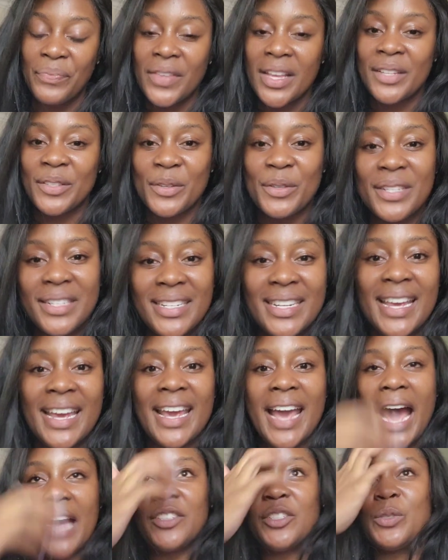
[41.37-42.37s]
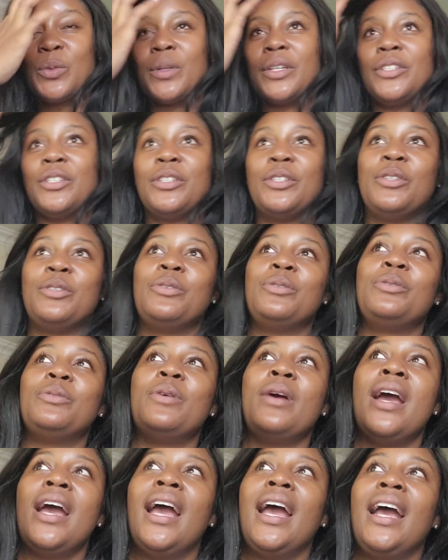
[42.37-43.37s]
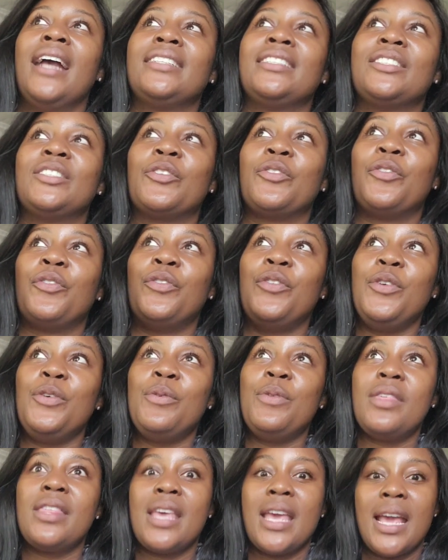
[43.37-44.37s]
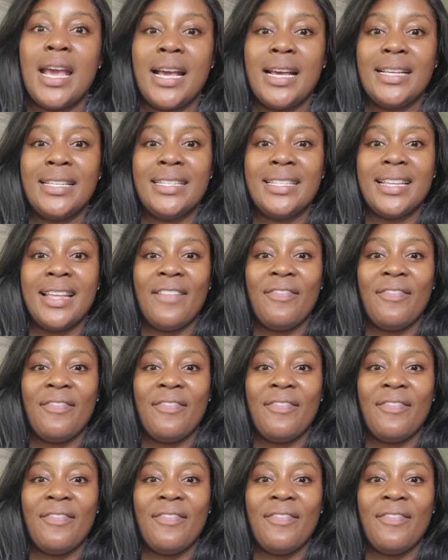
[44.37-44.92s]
So today I just wanted to do just a few things